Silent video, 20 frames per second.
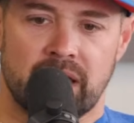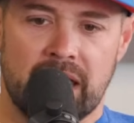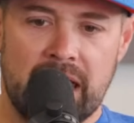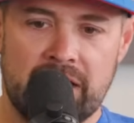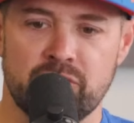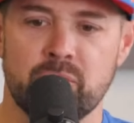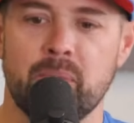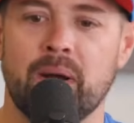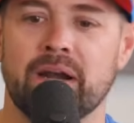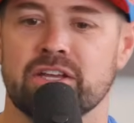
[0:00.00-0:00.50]

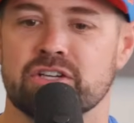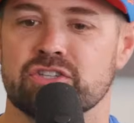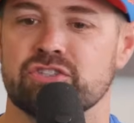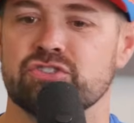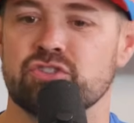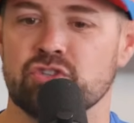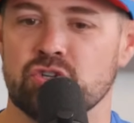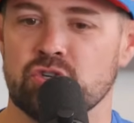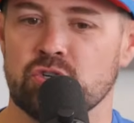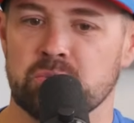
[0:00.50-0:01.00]
everybody
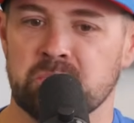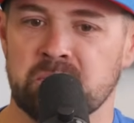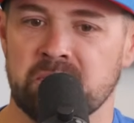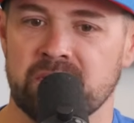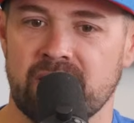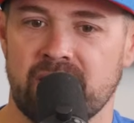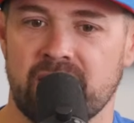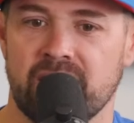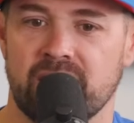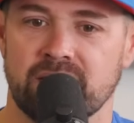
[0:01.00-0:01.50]
assumed
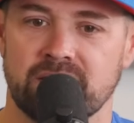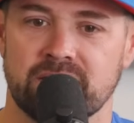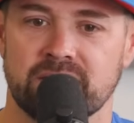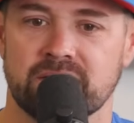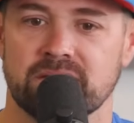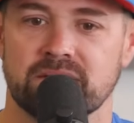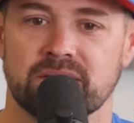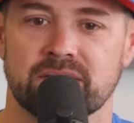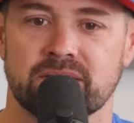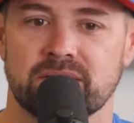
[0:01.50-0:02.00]
that,
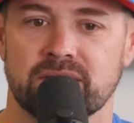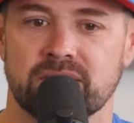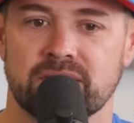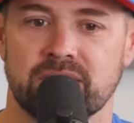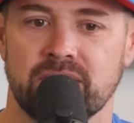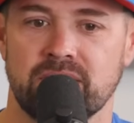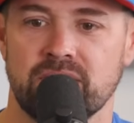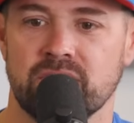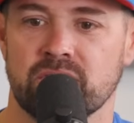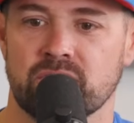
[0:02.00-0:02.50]

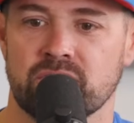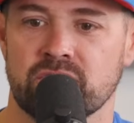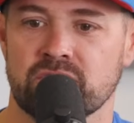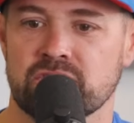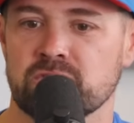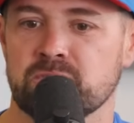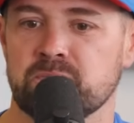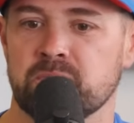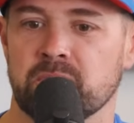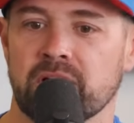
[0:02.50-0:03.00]
the
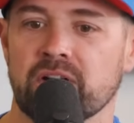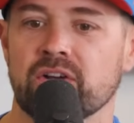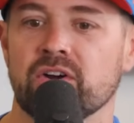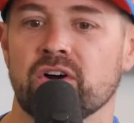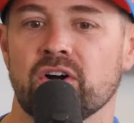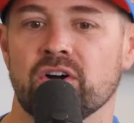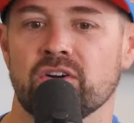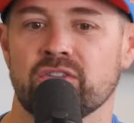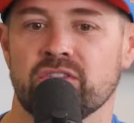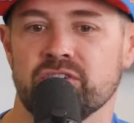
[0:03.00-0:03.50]
sprint
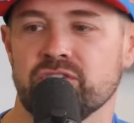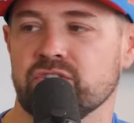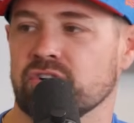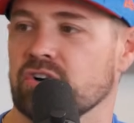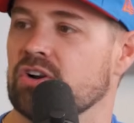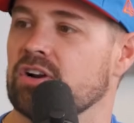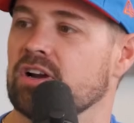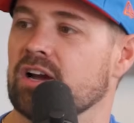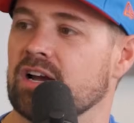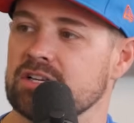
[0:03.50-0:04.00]
car, the
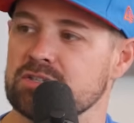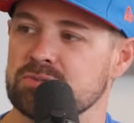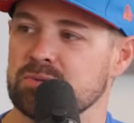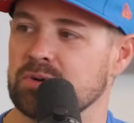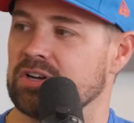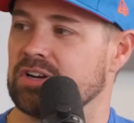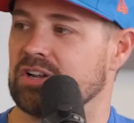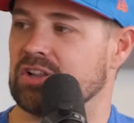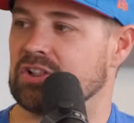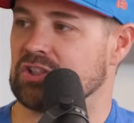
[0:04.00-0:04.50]
dirt guys
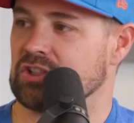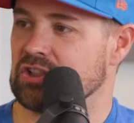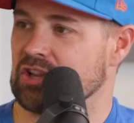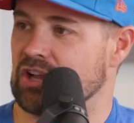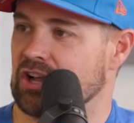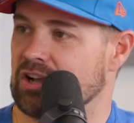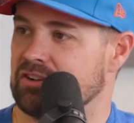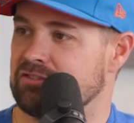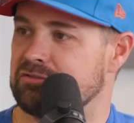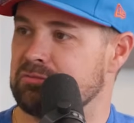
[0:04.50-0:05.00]
were going to
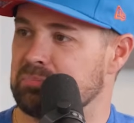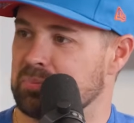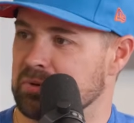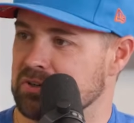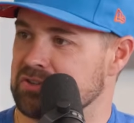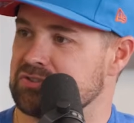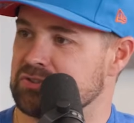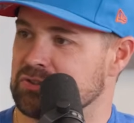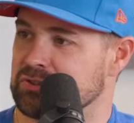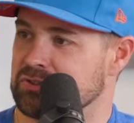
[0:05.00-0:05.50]
love
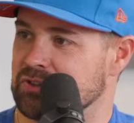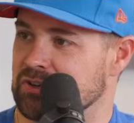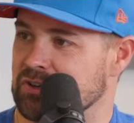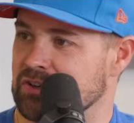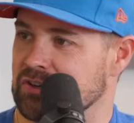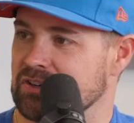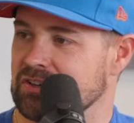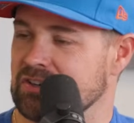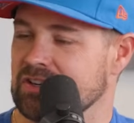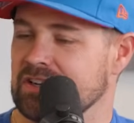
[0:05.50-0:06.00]
Bristol
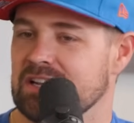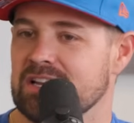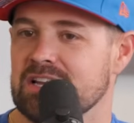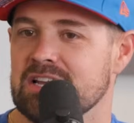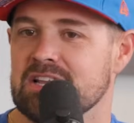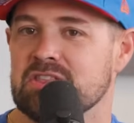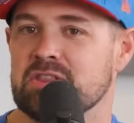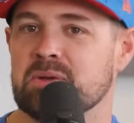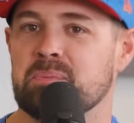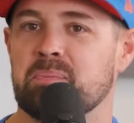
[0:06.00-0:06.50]
dirt.
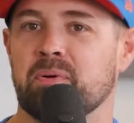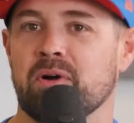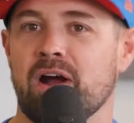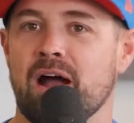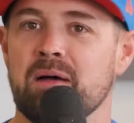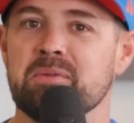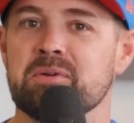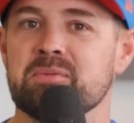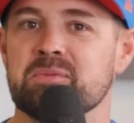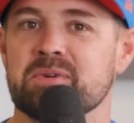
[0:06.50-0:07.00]
The
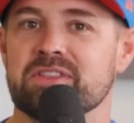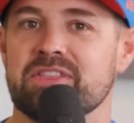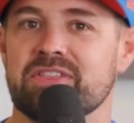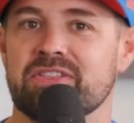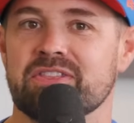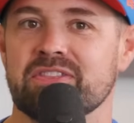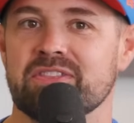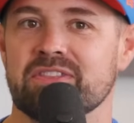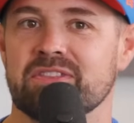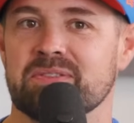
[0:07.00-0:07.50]
problem
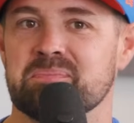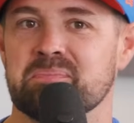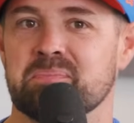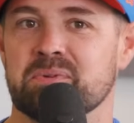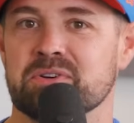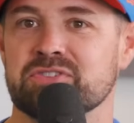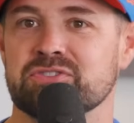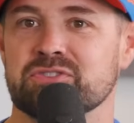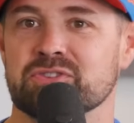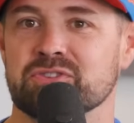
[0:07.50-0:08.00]
with
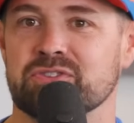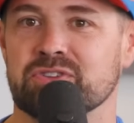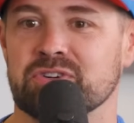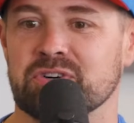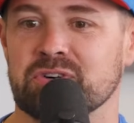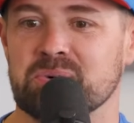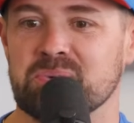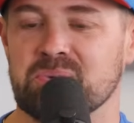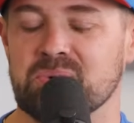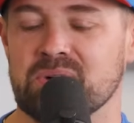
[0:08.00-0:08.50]
Bristol
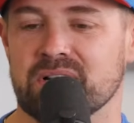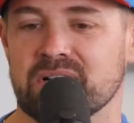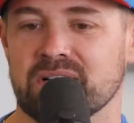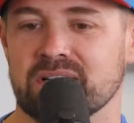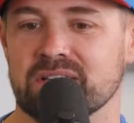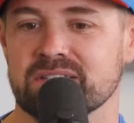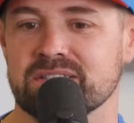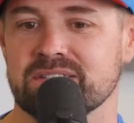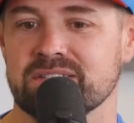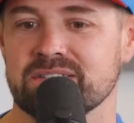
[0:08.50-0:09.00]
dirt
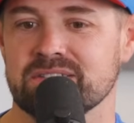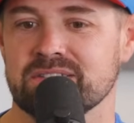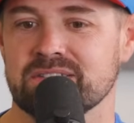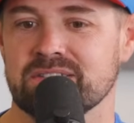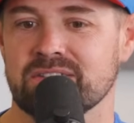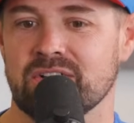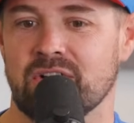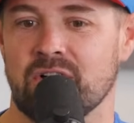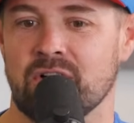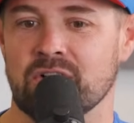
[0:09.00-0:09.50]
was
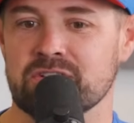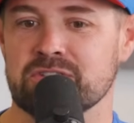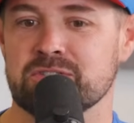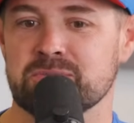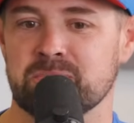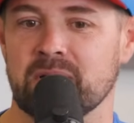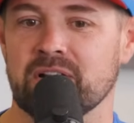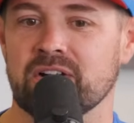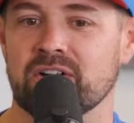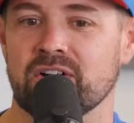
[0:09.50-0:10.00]
all the
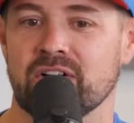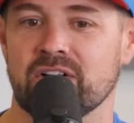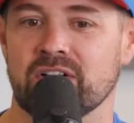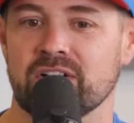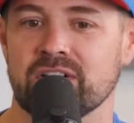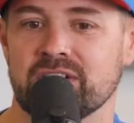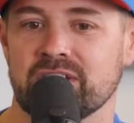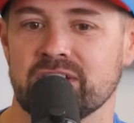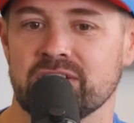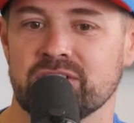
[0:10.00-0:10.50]
sprint
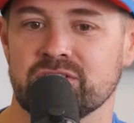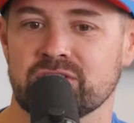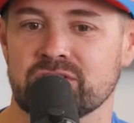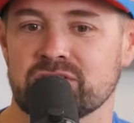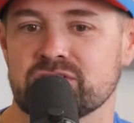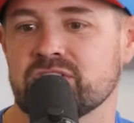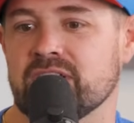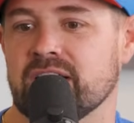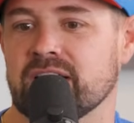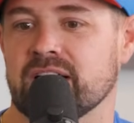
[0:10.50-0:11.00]
car and
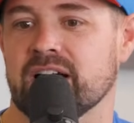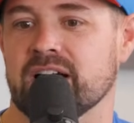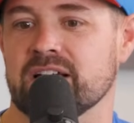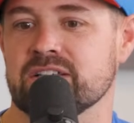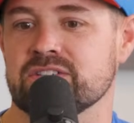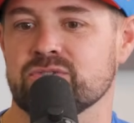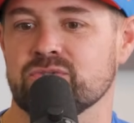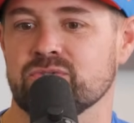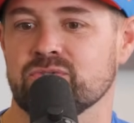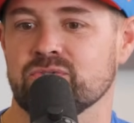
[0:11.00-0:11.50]
dirt track
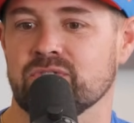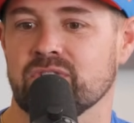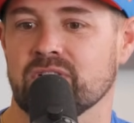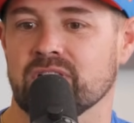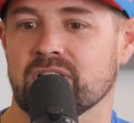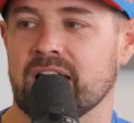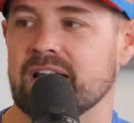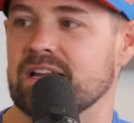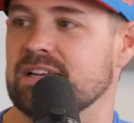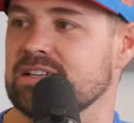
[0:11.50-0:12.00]
guys
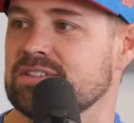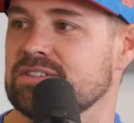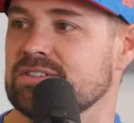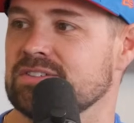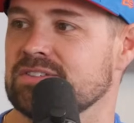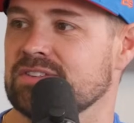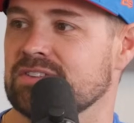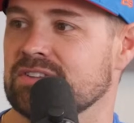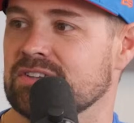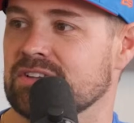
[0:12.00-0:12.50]
liked
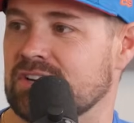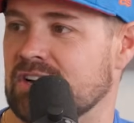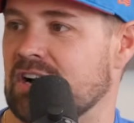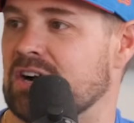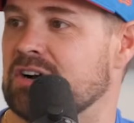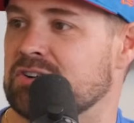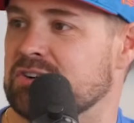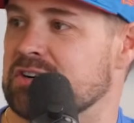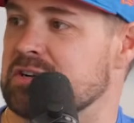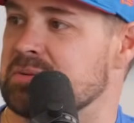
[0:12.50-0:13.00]
the
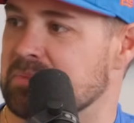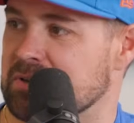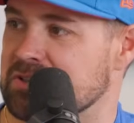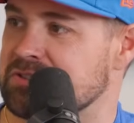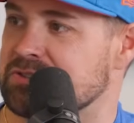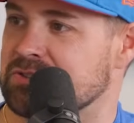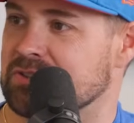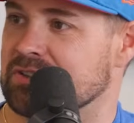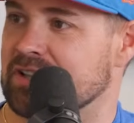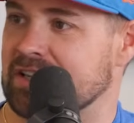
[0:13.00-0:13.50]
concrete
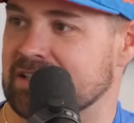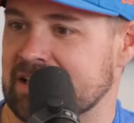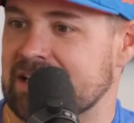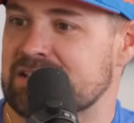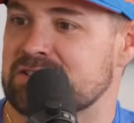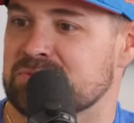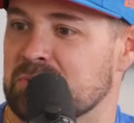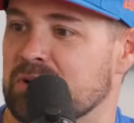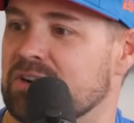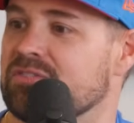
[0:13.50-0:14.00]
Bristol. Like,
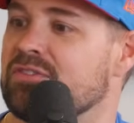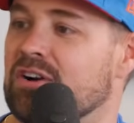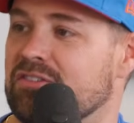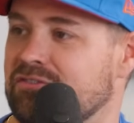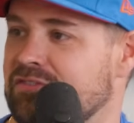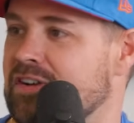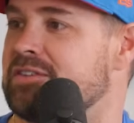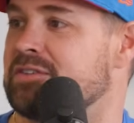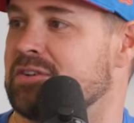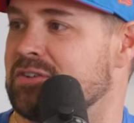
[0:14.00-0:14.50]
that's one of our
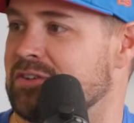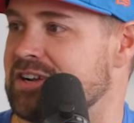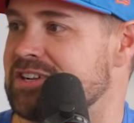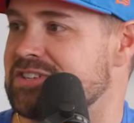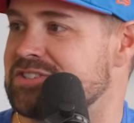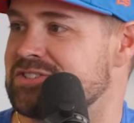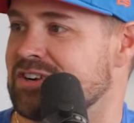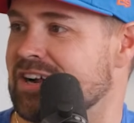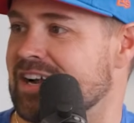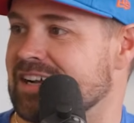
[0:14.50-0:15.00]
favorite
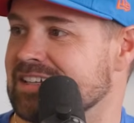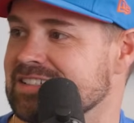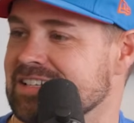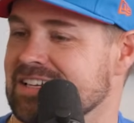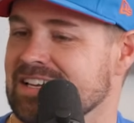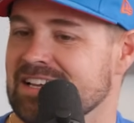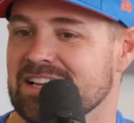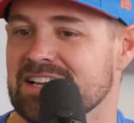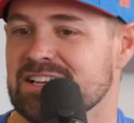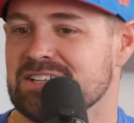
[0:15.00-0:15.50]

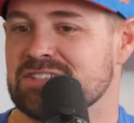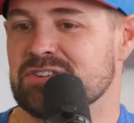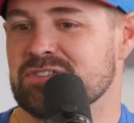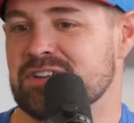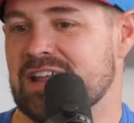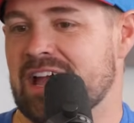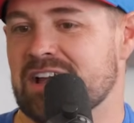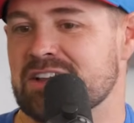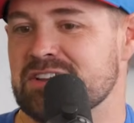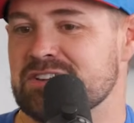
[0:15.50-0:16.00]
racetracks. So
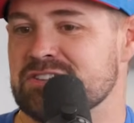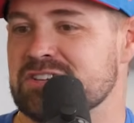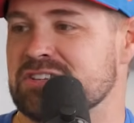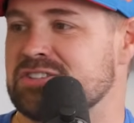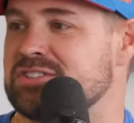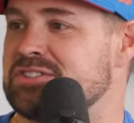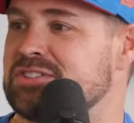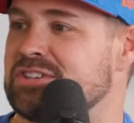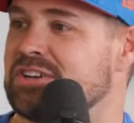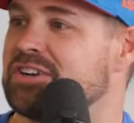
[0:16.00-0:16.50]
now you
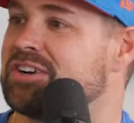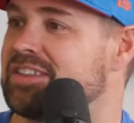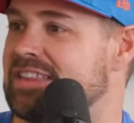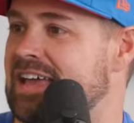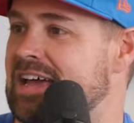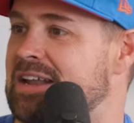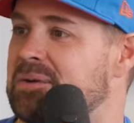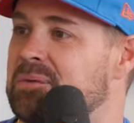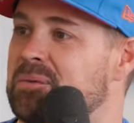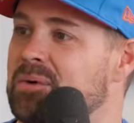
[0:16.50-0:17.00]
just took
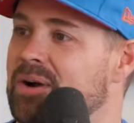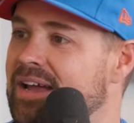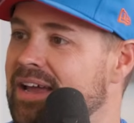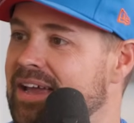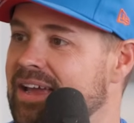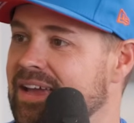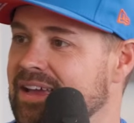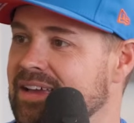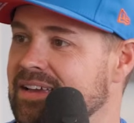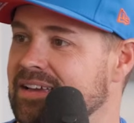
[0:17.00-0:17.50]
that
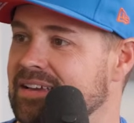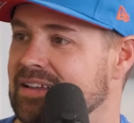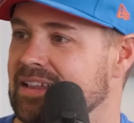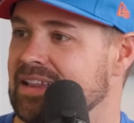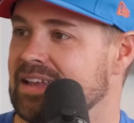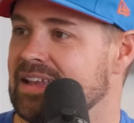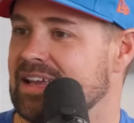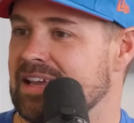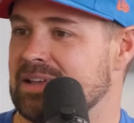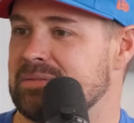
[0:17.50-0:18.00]
away
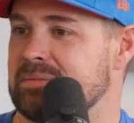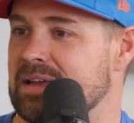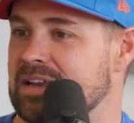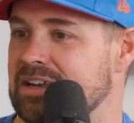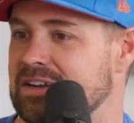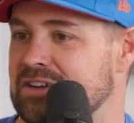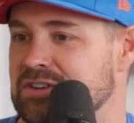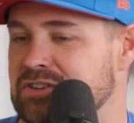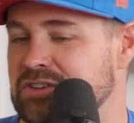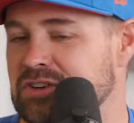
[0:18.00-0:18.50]
and made
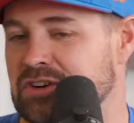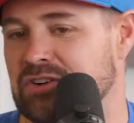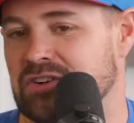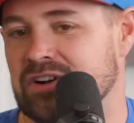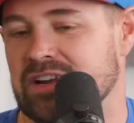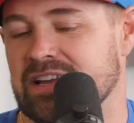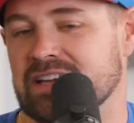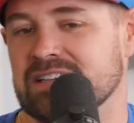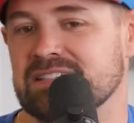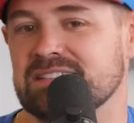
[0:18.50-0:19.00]
it a dirt
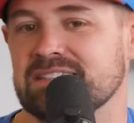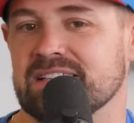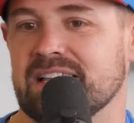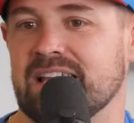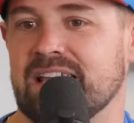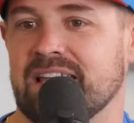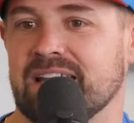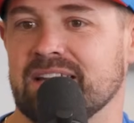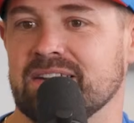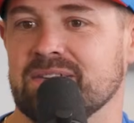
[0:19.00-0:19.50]
race.
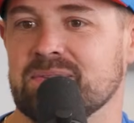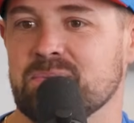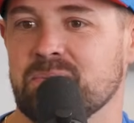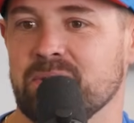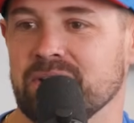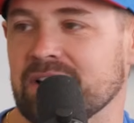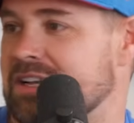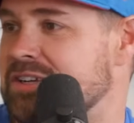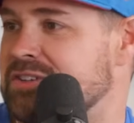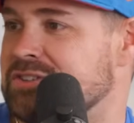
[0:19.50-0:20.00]
And
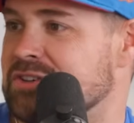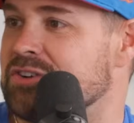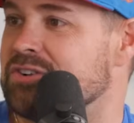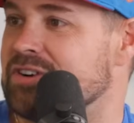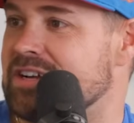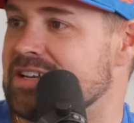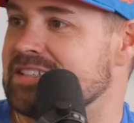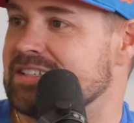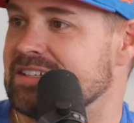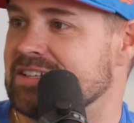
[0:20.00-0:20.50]
we like dirt
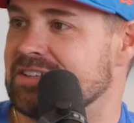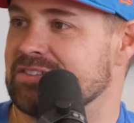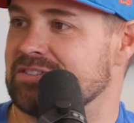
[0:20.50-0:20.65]
racing.